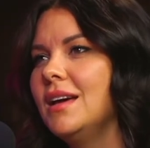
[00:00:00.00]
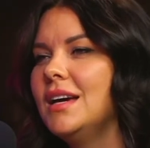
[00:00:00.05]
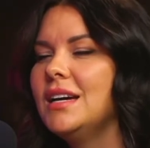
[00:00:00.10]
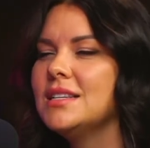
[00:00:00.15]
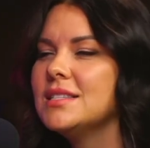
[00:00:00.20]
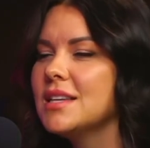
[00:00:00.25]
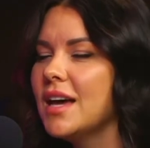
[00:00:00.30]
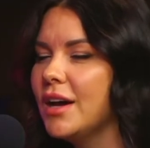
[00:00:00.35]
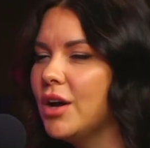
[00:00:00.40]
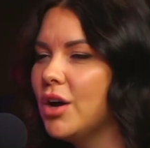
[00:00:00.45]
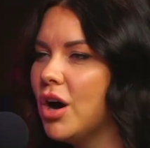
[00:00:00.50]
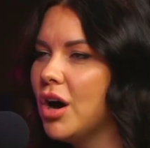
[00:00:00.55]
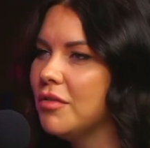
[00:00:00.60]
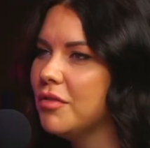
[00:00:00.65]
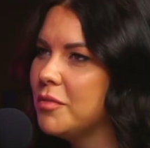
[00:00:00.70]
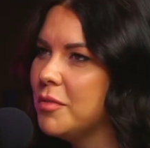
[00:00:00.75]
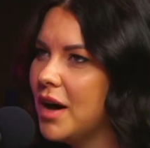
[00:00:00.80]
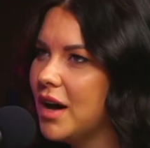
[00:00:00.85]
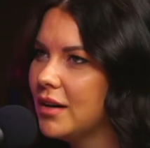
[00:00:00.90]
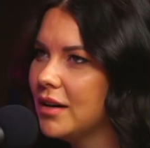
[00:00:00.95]
It's like
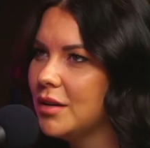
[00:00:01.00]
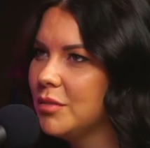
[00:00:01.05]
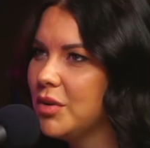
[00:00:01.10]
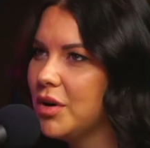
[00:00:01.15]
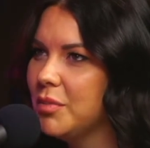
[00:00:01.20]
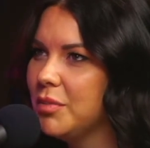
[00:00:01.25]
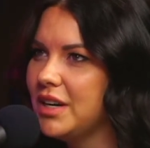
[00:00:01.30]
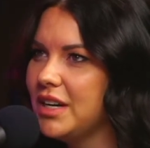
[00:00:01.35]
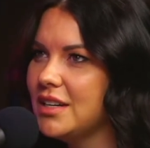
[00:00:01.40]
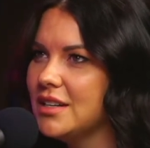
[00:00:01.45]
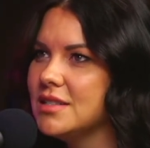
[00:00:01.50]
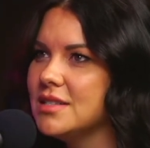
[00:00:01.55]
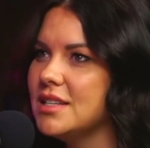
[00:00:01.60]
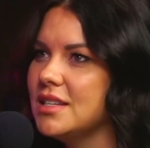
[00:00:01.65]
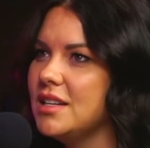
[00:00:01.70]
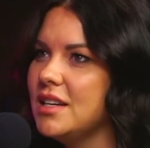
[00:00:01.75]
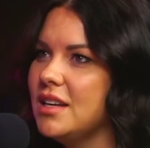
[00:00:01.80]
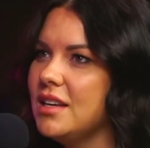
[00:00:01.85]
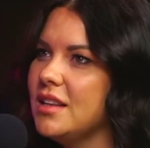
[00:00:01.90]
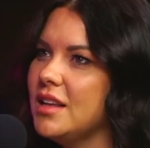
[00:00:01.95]
off-market property in
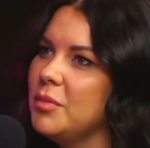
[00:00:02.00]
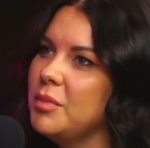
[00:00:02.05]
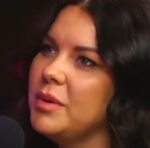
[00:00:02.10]
Sydney. They'll be